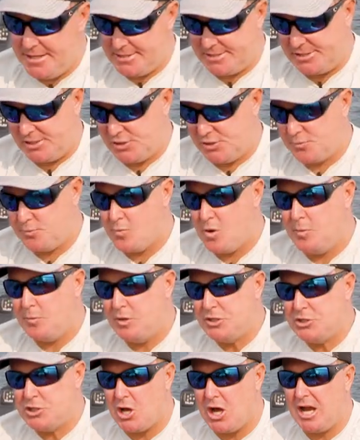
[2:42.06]
this is when
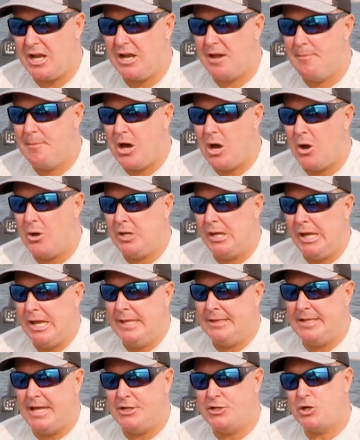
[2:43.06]
we talk about
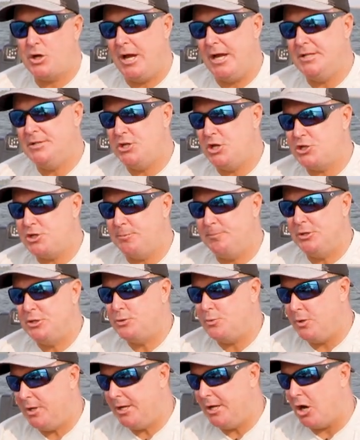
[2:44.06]
that transition
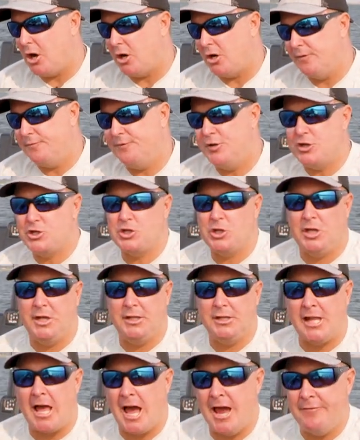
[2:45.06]
between artificial
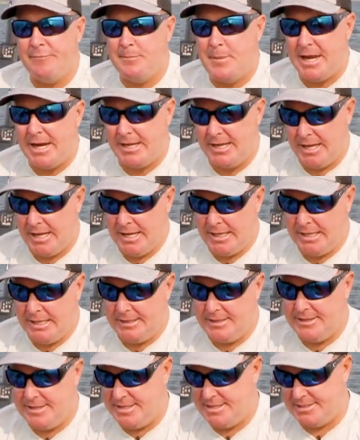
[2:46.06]
and live bait.
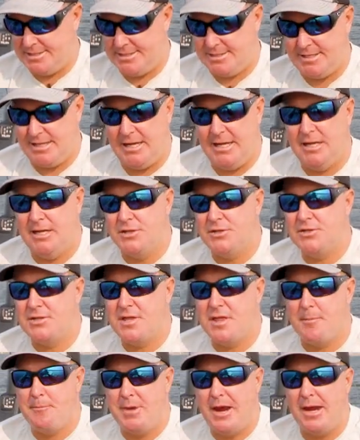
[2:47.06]
This is
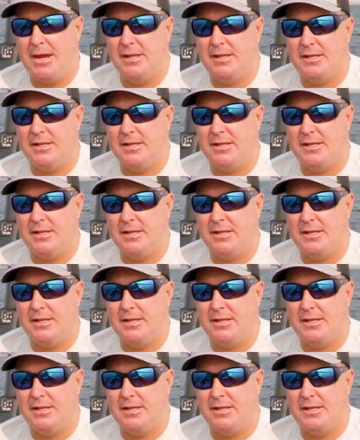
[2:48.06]
the bait.